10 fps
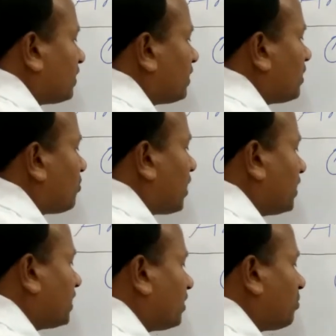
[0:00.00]

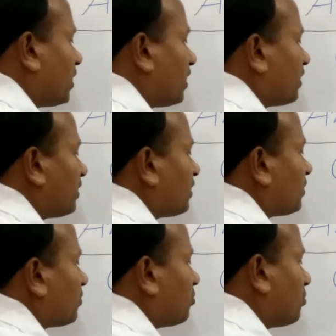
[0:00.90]
divided by
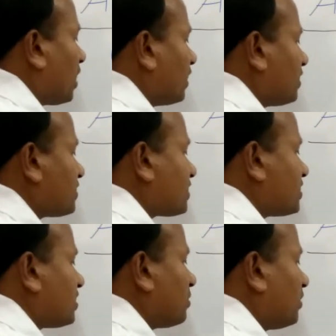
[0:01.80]

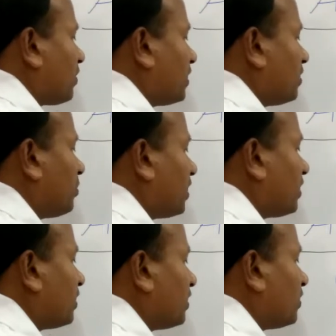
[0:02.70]

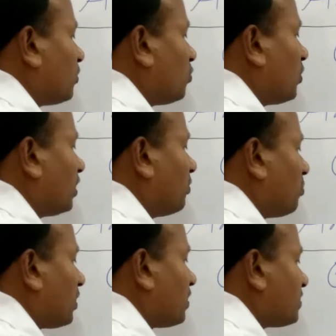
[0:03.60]
1
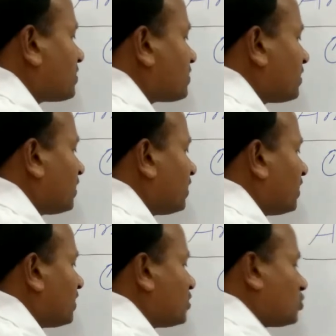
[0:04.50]
plus
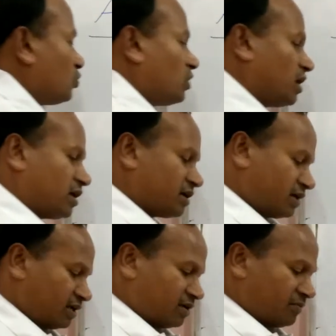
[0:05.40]

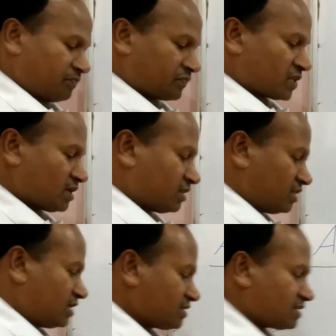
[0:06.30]
HORL.
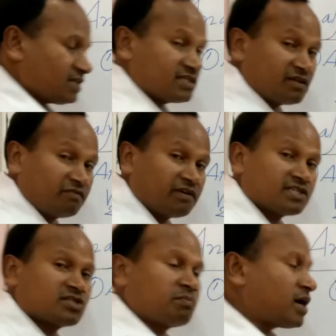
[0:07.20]
This is the
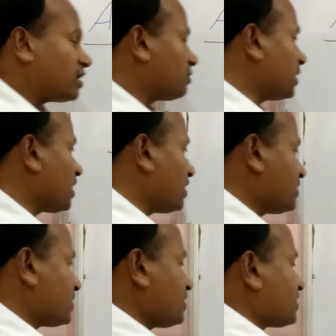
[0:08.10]
first part of
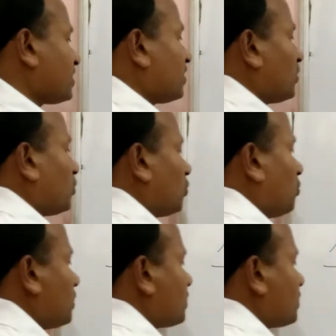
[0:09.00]
analysis which